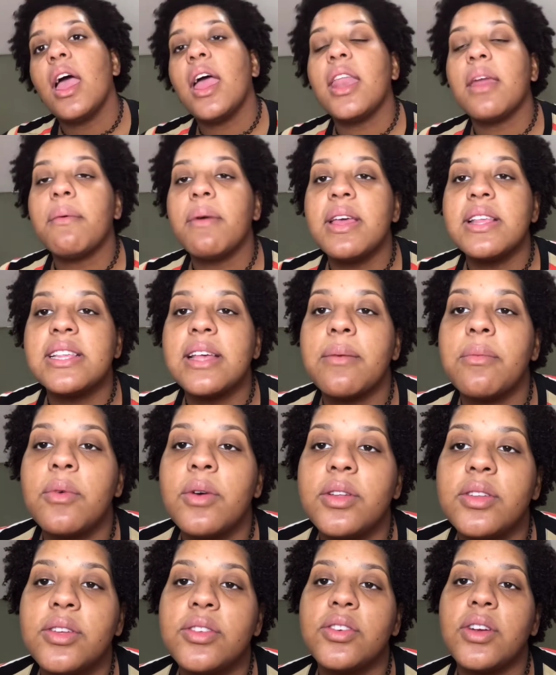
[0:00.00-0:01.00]
Anyways, I'm
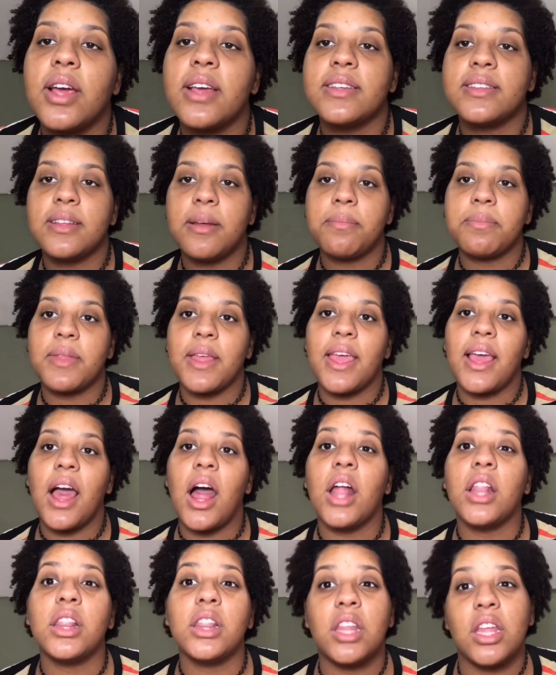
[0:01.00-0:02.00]
going to try something
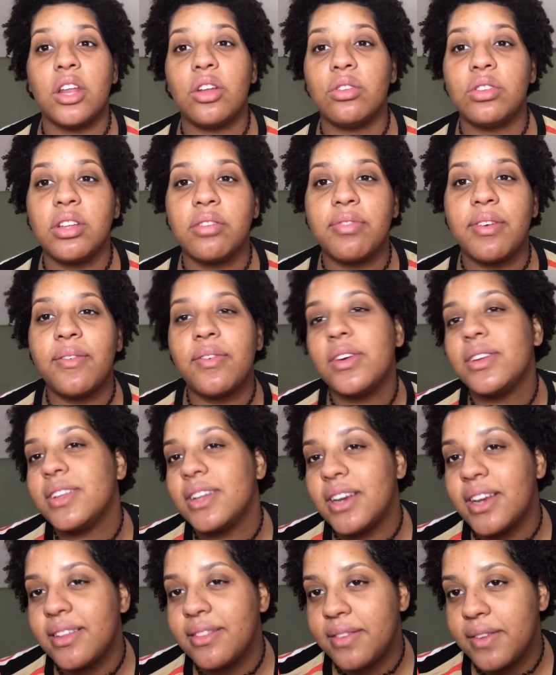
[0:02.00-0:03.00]
a little different for
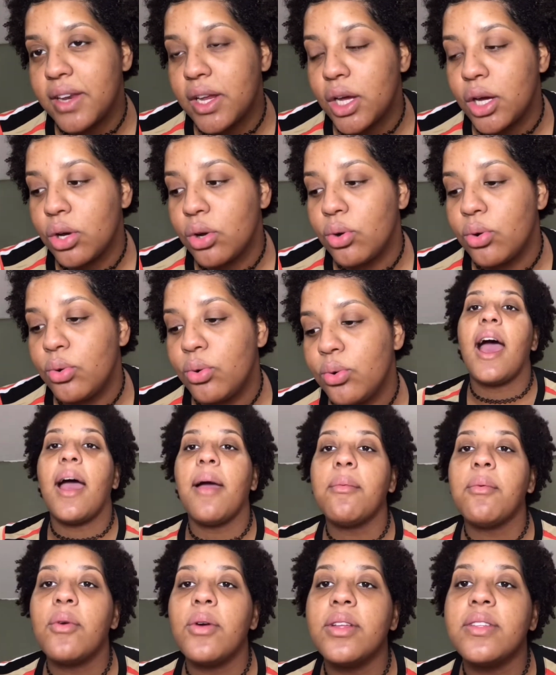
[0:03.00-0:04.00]
today's video.
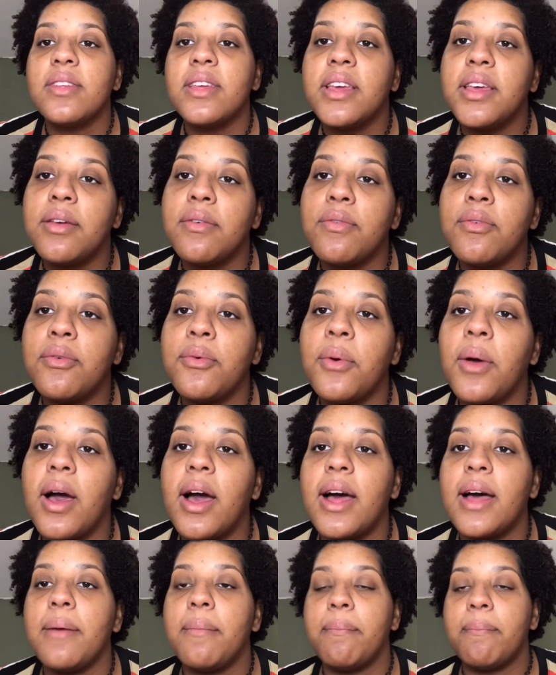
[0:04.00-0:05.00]
I'm going to give you
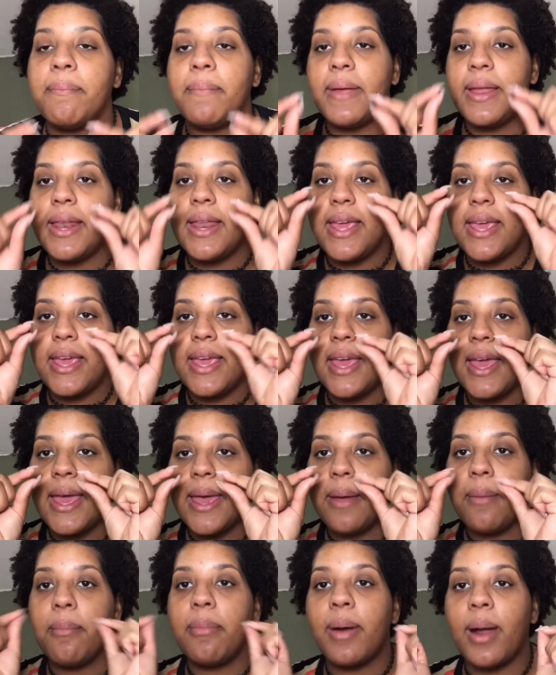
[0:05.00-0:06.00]
a mini
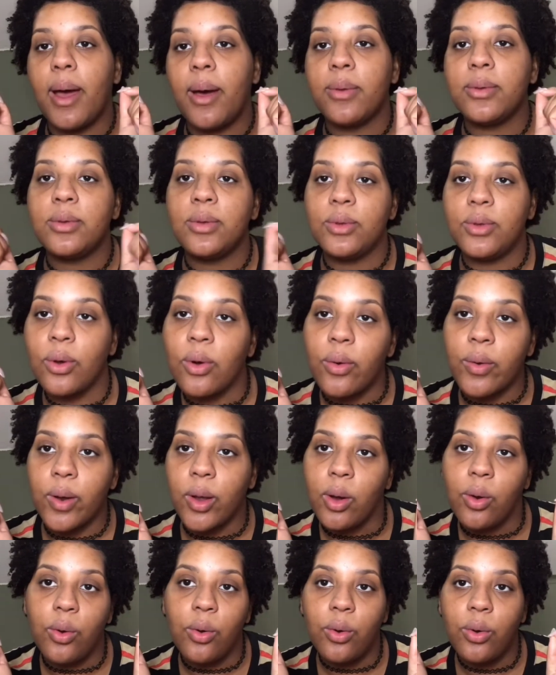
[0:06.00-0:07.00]
brow
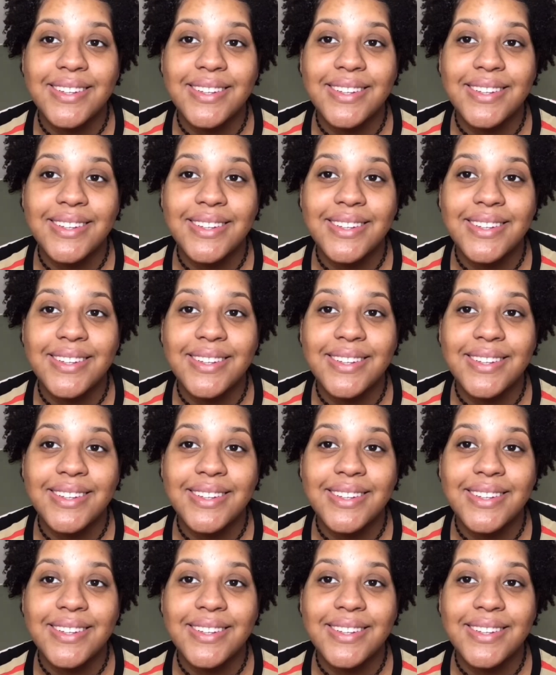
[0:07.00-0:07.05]
tutorial.